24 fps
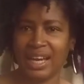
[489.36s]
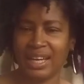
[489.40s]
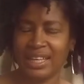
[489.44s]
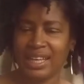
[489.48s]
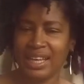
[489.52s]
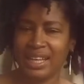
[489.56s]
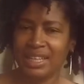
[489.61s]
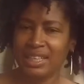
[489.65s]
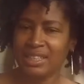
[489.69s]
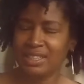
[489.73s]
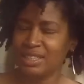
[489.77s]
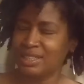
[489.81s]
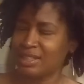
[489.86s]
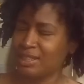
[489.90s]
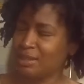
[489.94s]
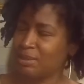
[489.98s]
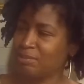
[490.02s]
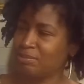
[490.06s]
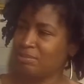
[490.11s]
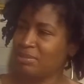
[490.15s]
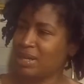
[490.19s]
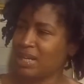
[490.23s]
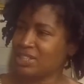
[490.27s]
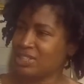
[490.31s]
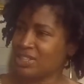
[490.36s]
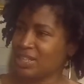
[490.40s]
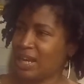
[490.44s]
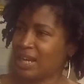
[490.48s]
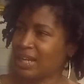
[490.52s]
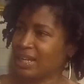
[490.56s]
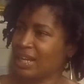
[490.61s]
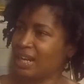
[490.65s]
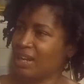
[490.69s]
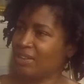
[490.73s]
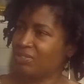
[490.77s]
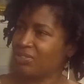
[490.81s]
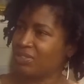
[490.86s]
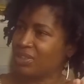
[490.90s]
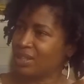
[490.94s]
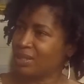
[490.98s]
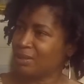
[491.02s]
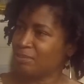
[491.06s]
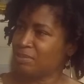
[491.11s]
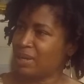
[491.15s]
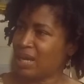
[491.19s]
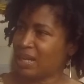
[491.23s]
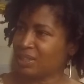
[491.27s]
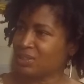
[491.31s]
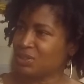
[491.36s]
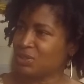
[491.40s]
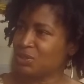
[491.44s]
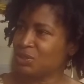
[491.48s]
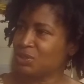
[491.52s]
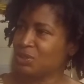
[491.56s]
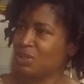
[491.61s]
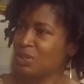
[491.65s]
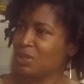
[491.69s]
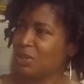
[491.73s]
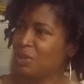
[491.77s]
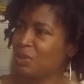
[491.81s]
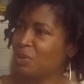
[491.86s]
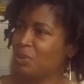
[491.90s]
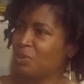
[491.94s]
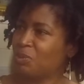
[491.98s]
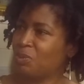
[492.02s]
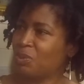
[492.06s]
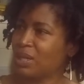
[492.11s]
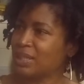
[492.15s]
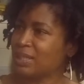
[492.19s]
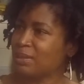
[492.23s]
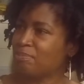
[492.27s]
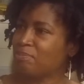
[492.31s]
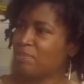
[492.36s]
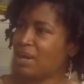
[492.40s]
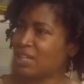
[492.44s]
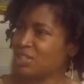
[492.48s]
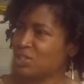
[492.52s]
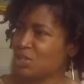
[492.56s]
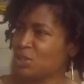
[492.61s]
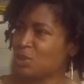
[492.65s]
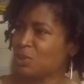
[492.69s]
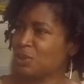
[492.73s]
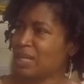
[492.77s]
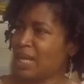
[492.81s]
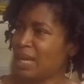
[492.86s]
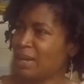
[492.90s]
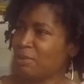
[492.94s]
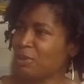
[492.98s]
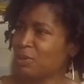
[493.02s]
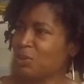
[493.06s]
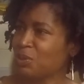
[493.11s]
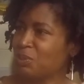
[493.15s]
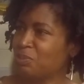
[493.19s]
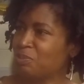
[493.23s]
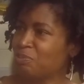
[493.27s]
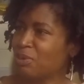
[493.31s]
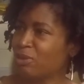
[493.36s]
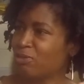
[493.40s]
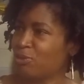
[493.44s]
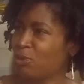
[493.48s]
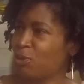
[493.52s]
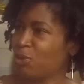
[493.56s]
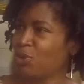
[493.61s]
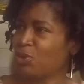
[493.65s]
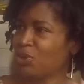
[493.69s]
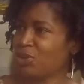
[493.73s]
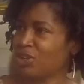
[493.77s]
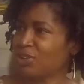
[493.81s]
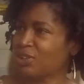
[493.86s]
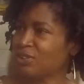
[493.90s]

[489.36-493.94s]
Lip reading: can't think back to what the Badger looked like before.